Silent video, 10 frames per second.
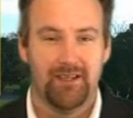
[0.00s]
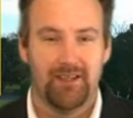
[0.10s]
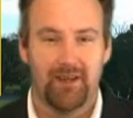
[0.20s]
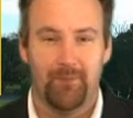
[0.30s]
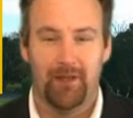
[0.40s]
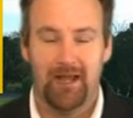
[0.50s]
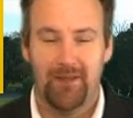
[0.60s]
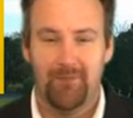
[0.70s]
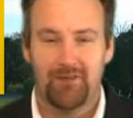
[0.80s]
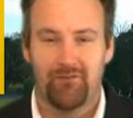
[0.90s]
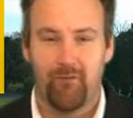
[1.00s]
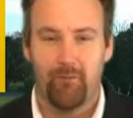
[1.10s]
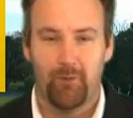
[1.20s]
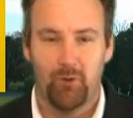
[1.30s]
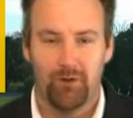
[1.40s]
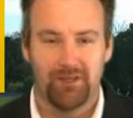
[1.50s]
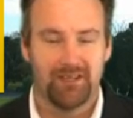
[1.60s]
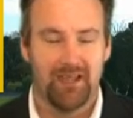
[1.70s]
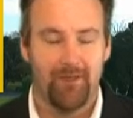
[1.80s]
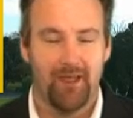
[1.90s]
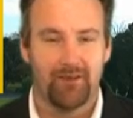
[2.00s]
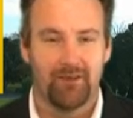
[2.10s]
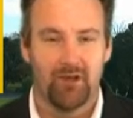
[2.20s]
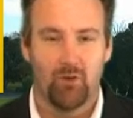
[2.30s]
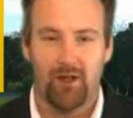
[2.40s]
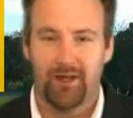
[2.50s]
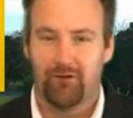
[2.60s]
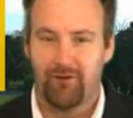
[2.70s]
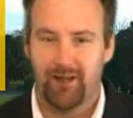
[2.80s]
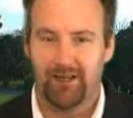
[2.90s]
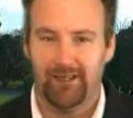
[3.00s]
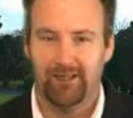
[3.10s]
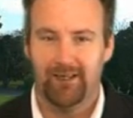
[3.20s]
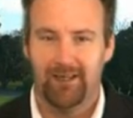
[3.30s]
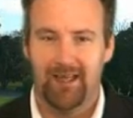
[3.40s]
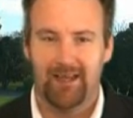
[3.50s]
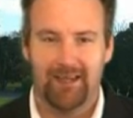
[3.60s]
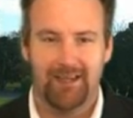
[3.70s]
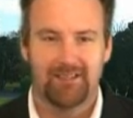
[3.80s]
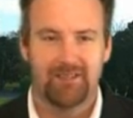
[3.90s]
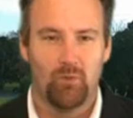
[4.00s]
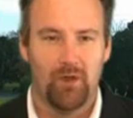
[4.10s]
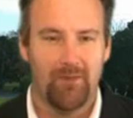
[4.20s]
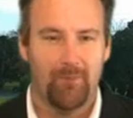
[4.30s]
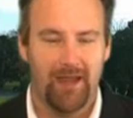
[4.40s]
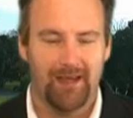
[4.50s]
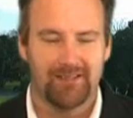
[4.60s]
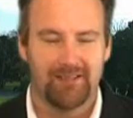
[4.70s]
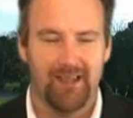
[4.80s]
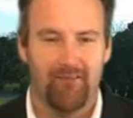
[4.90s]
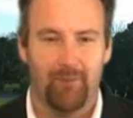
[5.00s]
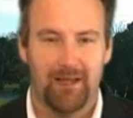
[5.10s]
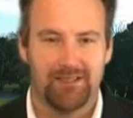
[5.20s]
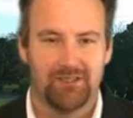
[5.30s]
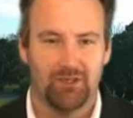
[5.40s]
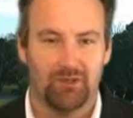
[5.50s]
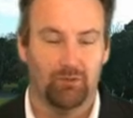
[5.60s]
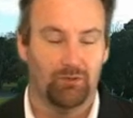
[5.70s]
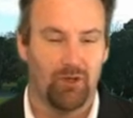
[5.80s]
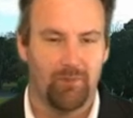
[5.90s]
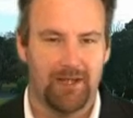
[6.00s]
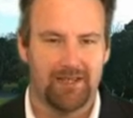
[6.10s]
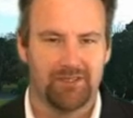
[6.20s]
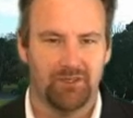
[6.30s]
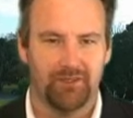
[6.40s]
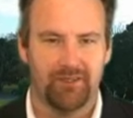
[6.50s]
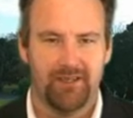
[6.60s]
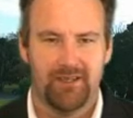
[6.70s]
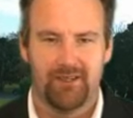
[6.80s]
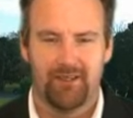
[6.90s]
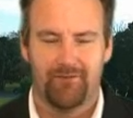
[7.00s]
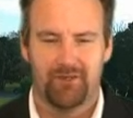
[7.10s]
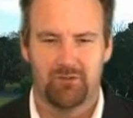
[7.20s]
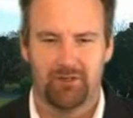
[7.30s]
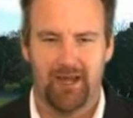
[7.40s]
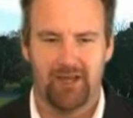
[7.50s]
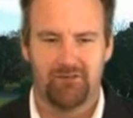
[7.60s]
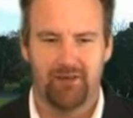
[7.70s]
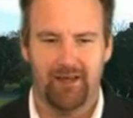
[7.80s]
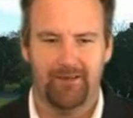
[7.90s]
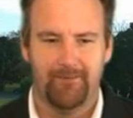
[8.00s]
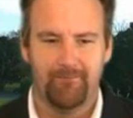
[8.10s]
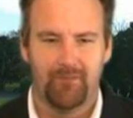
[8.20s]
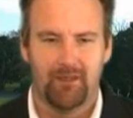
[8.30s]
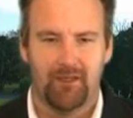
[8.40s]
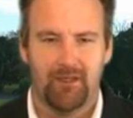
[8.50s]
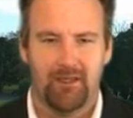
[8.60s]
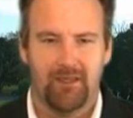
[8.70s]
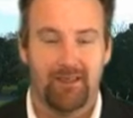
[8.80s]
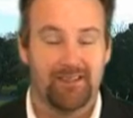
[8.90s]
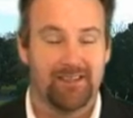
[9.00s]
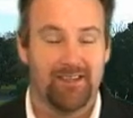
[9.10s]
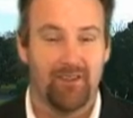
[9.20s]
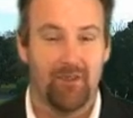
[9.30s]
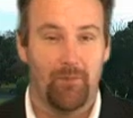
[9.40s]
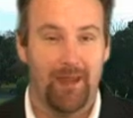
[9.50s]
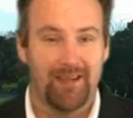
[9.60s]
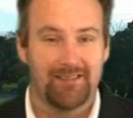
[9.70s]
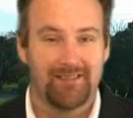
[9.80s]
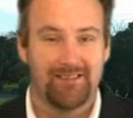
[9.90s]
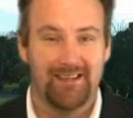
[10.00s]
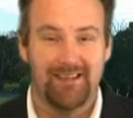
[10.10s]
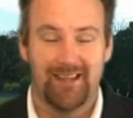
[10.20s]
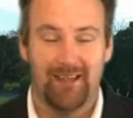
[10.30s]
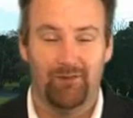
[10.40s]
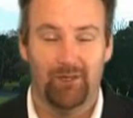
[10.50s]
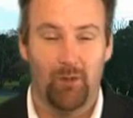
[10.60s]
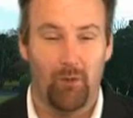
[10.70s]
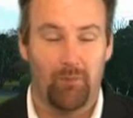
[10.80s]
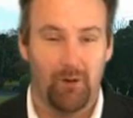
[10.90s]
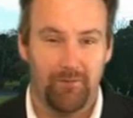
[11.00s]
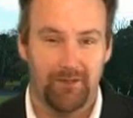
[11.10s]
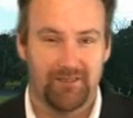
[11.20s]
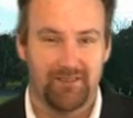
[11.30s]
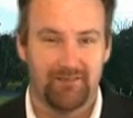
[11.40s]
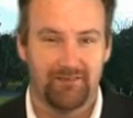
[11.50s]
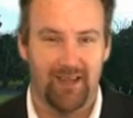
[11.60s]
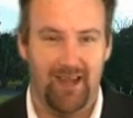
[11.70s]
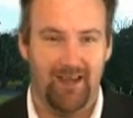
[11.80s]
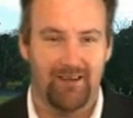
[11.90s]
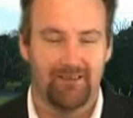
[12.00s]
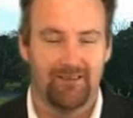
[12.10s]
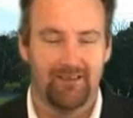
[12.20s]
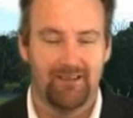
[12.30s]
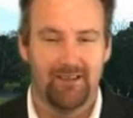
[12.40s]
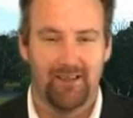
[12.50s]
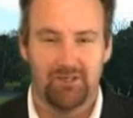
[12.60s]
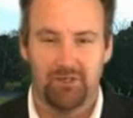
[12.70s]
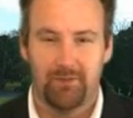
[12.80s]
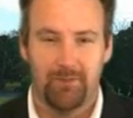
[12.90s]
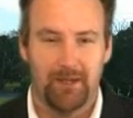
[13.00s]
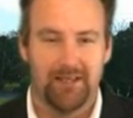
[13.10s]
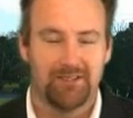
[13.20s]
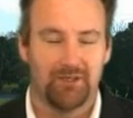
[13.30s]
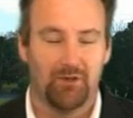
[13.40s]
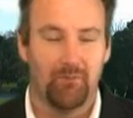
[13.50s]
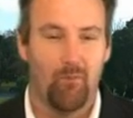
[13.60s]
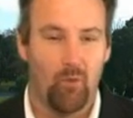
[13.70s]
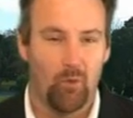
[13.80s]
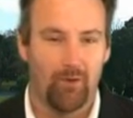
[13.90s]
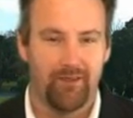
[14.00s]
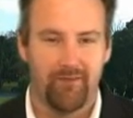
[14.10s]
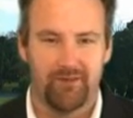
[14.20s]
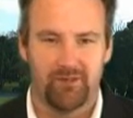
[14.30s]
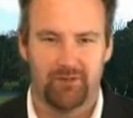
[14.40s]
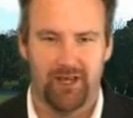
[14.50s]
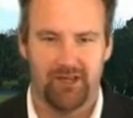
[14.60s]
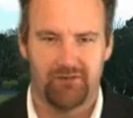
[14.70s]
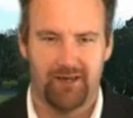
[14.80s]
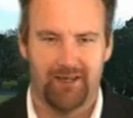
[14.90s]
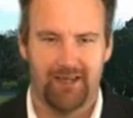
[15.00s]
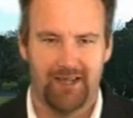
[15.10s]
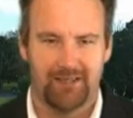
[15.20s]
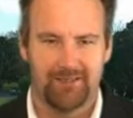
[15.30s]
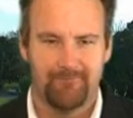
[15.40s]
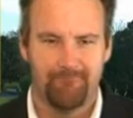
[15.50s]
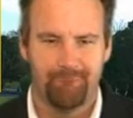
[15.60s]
that a parliamentary report has come out quite critically against the way banks have passed on or not passed on the official cash rate. They say that the banks need to have lower profits and they should be passing on more of the official cash rate cuts.